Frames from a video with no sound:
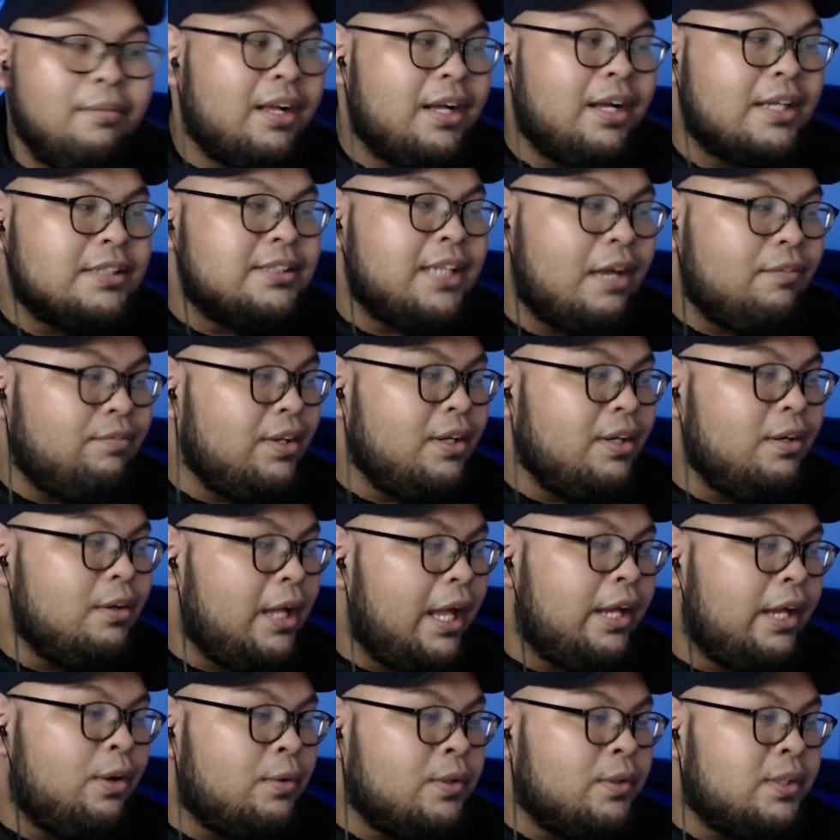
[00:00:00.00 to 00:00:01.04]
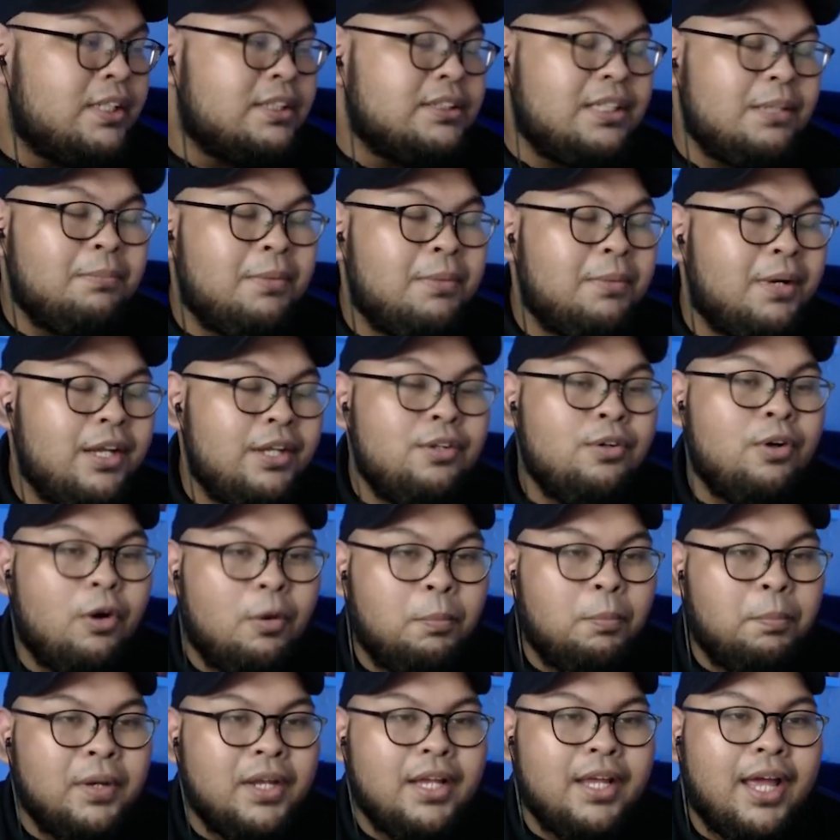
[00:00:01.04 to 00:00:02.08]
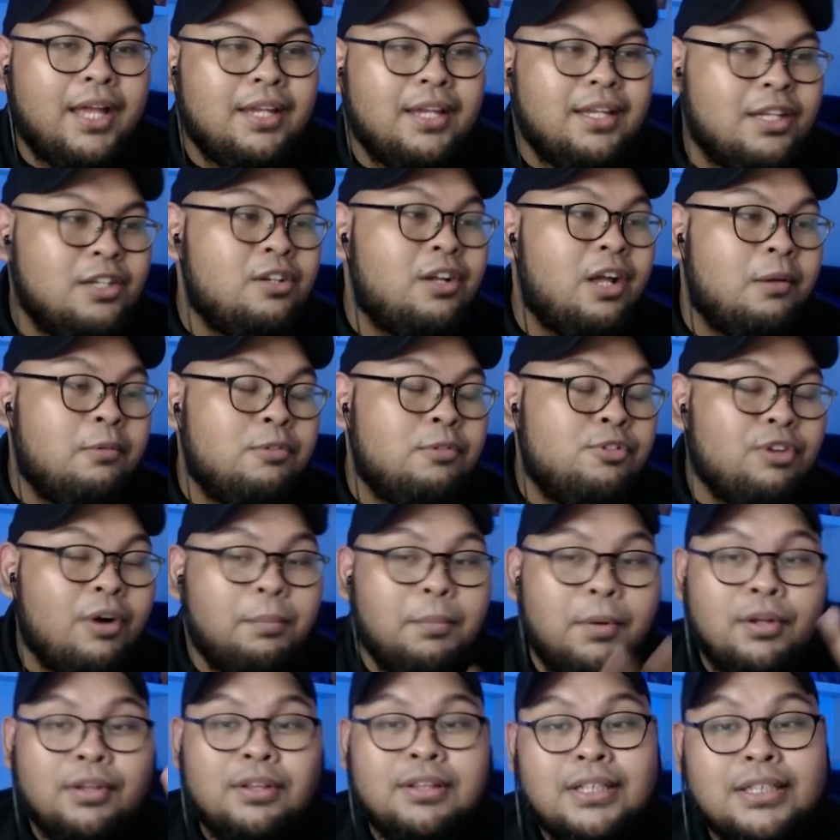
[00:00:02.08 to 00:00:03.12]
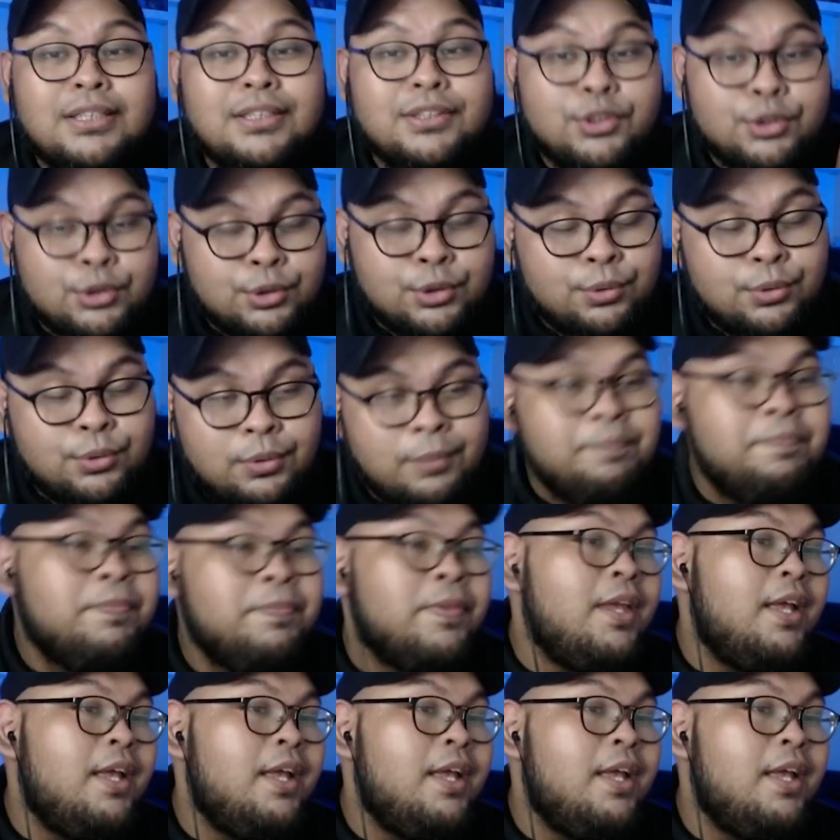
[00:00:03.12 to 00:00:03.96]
because having an Onigashima in your opening hand that you can drop on turn 2